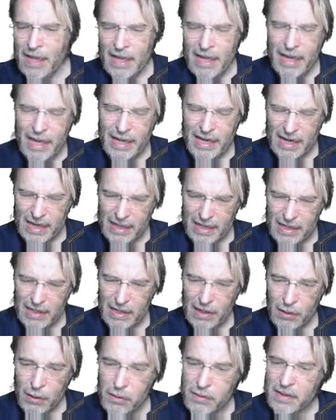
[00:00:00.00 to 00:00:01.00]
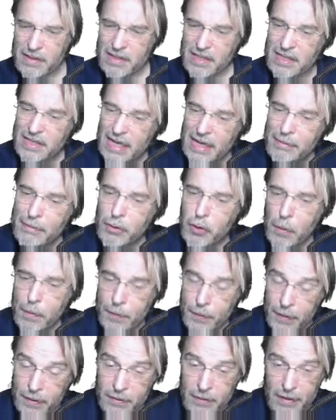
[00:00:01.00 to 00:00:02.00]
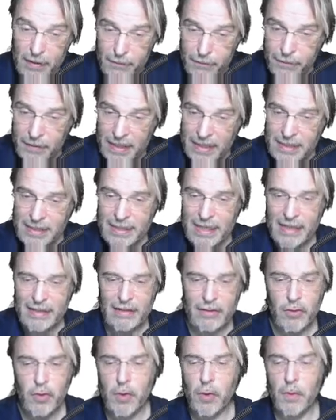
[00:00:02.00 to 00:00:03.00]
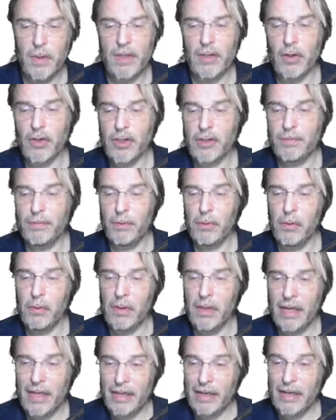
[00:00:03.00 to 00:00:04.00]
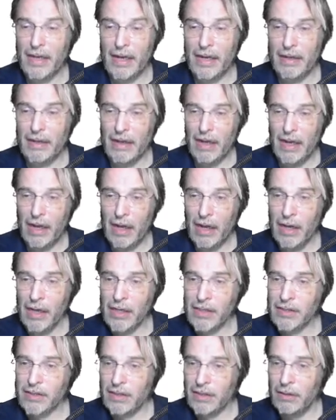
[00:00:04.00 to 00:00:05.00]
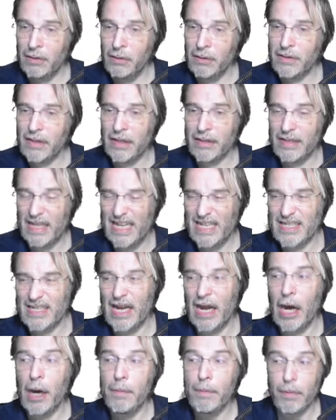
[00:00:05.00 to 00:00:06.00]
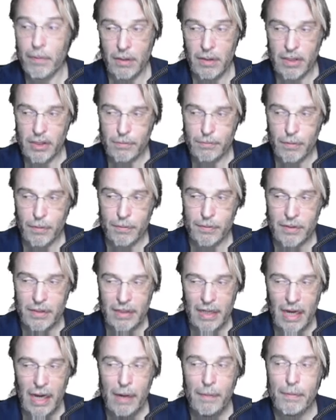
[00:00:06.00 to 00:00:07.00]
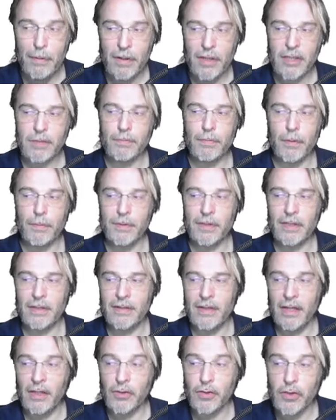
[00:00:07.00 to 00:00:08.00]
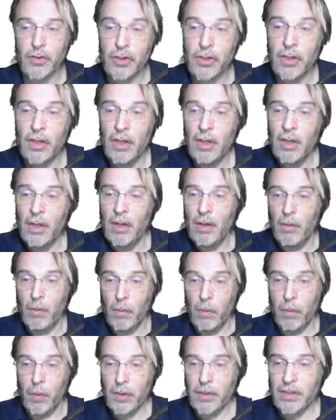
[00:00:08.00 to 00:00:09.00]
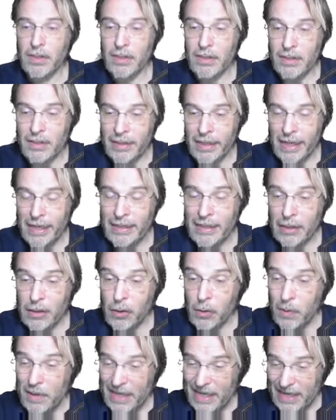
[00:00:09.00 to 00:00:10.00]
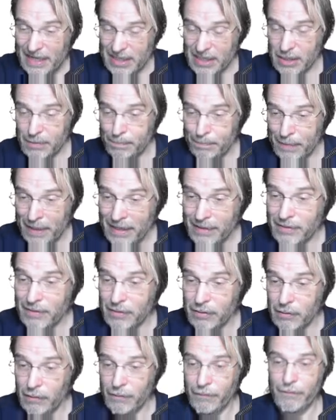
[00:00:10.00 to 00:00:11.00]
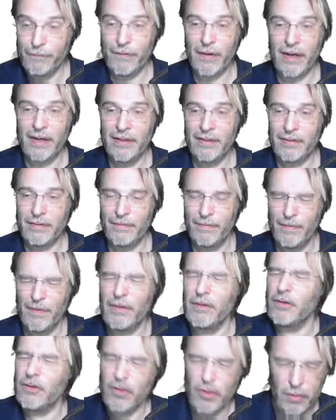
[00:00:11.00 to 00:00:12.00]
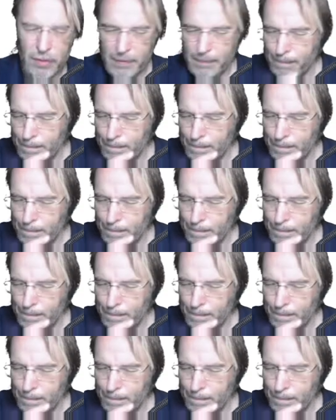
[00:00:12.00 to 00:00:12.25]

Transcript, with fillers: and I looked at the segment operator that feeds data to the Window spool and I asked, looked at its output list property. The output list property tells us what data do we expect to find, mm, sorry,